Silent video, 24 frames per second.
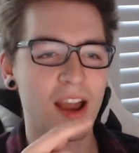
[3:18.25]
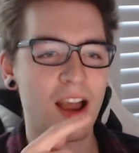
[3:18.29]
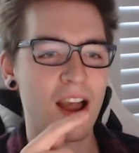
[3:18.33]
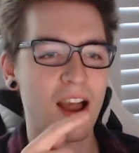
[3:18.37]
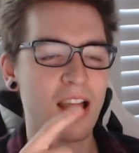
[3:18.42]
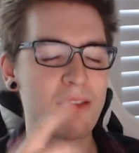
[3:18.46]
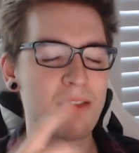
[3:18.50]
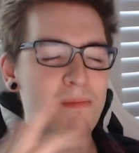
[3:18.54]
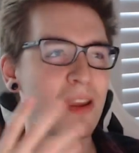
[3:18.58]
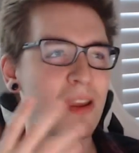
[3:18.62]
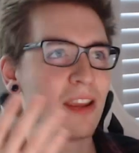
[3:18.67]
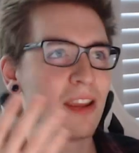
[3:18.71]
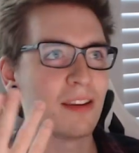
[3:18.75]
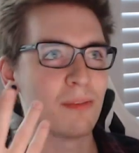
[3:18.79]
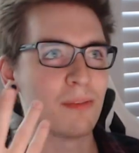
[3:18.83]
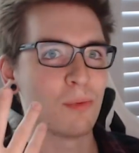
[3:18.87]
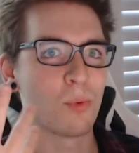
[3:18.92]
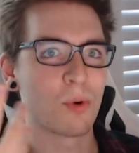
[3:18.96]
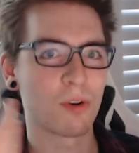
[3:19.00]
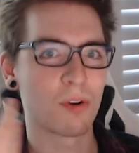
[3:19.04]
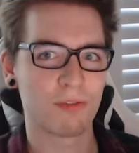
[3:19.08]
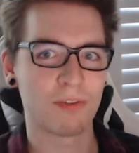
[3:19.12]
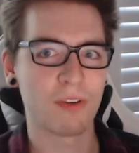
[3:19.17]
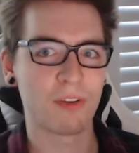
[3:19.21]
I made
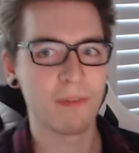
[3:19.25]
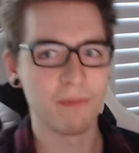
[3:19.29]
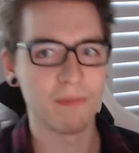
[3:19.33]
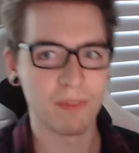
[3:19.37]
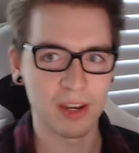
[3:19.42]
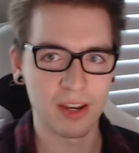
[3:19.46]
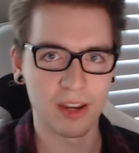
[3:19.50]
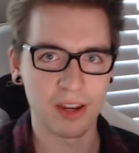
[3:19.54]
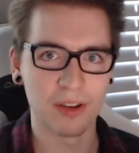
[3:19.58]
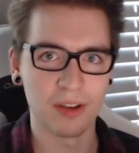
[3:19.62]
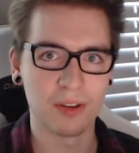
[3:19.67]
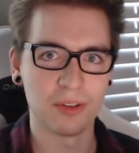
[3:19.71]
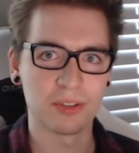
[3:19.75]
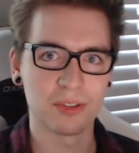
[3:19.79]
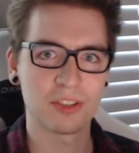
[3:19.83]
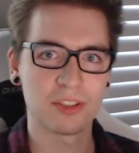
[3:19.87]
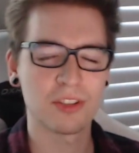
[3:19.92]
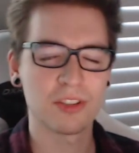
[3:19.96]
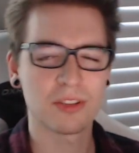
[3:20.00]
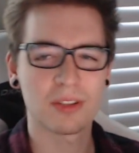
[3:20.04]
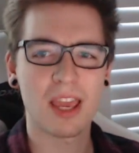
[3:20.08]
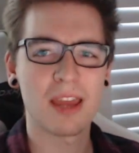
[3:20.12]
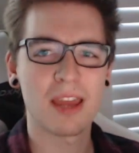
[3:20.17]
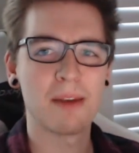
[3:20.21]
Warframe videos,
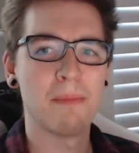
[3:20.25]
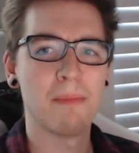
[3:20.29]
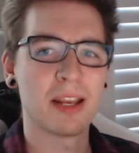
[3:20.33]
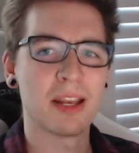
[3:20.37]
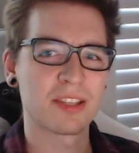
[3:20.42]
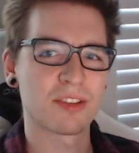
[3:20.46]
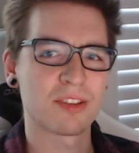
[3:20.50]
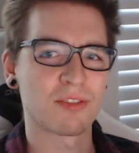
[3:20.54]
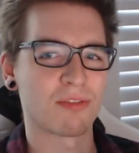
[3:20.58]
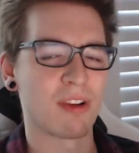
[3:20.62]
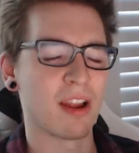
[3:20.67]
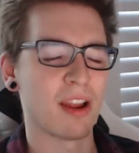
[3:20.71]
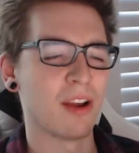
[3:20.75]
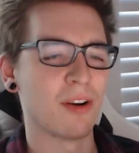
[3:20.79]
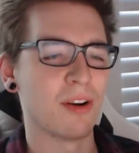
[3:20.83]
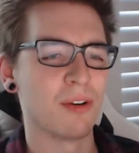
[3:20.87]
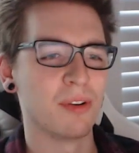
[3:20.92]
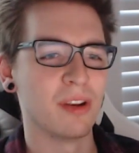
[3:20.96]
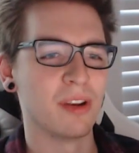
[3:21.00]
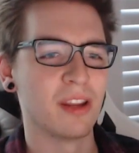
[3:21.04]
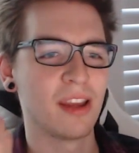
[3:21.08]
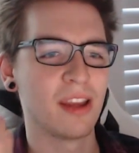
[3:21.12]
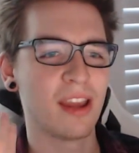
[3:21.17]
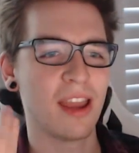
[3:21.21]
just kind of messed
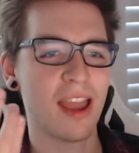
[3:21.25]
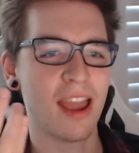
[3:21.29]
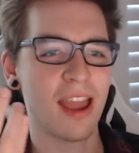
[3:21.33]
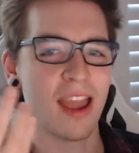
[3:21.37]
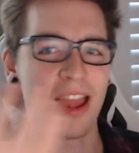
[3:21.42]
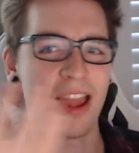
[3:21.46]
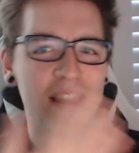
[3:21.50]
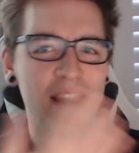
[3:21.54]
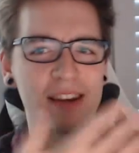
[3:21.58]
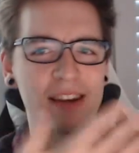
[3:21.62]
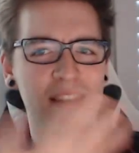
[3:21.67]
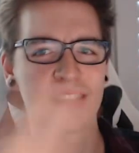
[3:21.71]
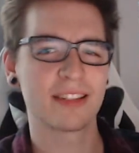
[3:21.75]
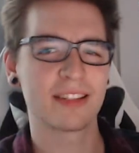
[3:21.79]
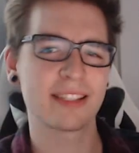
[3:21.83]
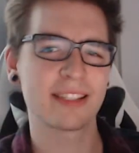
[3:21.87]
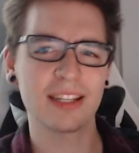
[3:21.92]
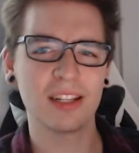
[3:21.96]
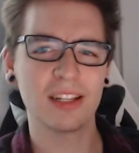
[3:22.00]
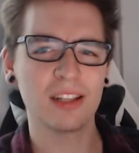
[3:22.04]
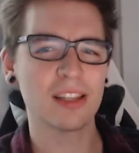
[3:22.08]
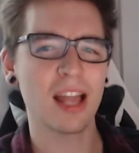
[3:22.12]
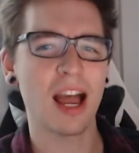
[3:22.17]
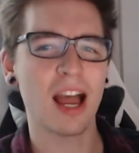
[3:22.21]
around, and
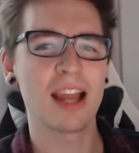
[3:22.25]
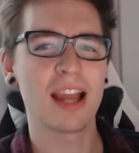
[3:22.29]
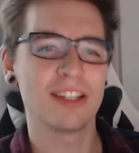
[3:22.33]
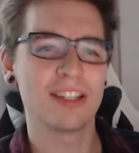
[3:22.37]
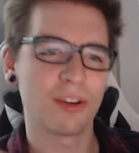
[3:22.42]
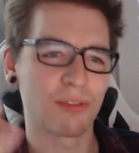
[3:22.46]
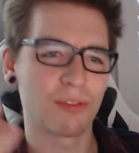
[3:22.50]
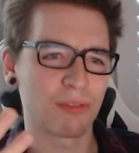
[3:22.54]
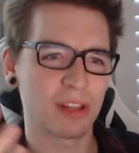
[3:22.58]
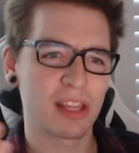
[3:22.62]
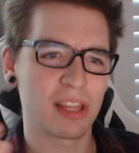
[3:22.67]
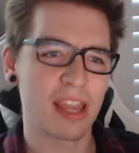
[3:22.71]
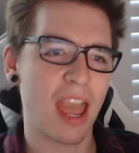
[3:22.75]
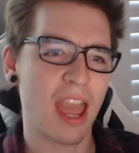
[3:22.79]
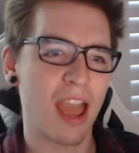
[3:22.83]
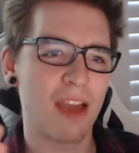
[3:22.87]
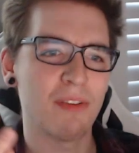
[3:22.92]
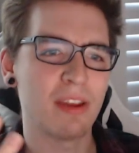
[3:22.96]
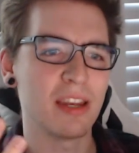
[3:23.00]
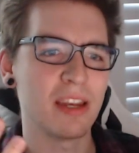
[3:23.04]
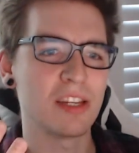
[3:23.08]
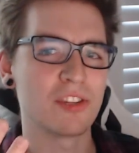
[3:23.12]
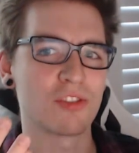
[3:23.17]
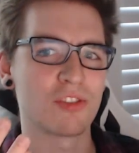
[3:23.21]
still I don't really have
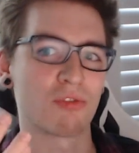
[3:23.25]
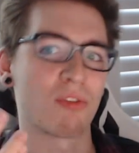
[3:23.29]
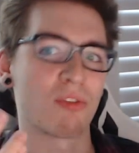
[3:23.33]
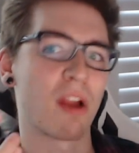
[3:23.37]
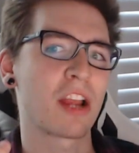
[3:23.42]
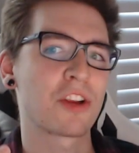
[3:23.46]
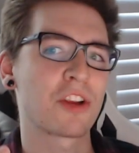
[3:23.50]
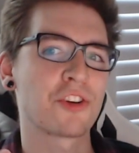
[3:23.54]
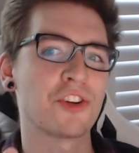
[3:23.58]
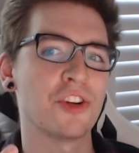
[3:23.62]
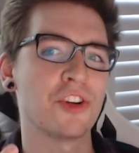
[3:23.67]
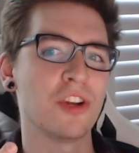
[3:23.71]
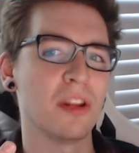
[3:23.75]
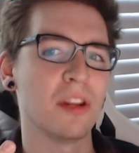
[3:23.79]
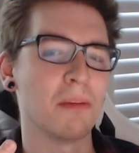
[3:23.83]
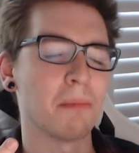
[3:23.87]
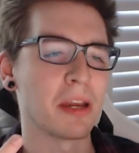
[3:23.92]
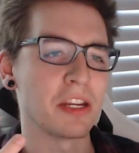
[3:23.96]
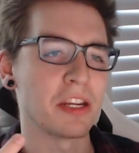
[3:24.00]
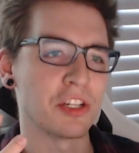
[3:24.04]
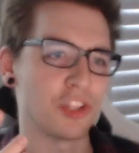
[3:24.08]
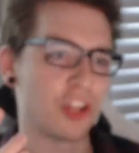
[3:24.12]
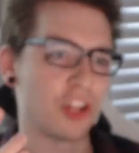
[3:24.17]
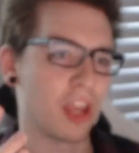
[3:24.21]
any direction in
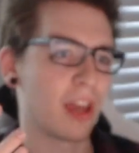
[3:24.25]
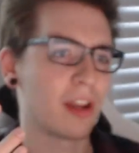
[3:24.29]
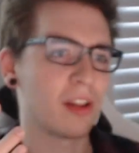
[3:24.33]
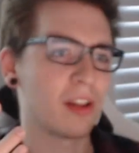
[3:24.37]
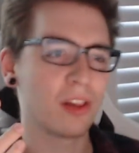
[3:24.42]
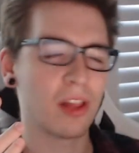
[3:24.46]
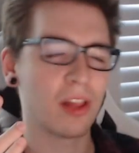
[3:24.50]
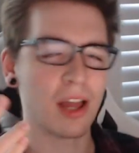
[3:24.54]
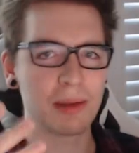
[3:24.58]
my channel.